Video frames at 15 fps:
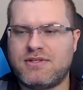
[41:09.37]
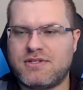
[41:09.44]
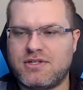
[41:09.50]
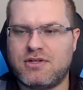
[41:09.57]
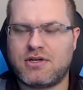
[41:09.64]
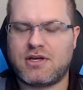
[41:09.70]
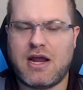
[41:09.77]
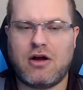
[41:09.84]
to
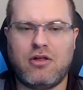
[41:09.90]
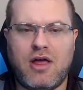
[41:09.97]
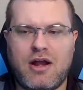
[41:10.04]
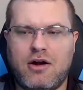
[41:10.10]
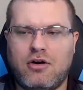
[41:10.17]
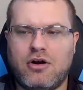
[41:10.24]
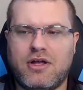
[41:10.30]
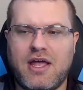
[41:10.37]
the Carolina
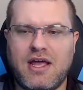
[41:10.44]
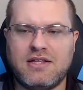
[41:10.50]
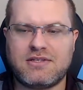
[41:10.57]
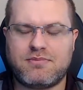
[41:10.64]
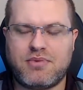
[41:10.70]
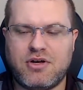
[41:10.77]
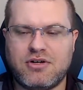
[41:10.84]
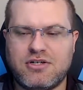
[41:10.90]
Hurricanes
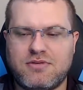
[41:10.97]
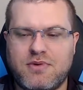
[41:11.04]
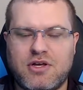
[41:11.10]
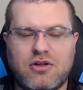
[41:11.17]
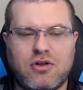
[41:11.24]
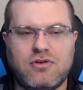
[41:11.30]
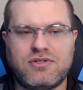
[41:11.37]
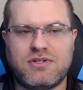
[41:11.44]
appears to be
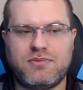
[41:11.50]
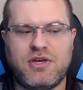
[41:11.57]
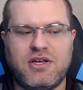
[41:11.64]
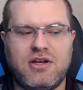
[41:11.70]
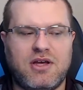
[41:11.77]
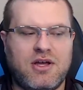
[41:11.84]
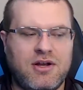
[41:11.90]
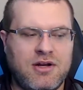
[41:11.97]
close to being
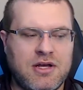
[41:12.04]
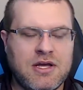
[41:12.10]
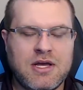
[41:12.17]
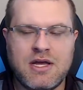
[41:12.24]
done.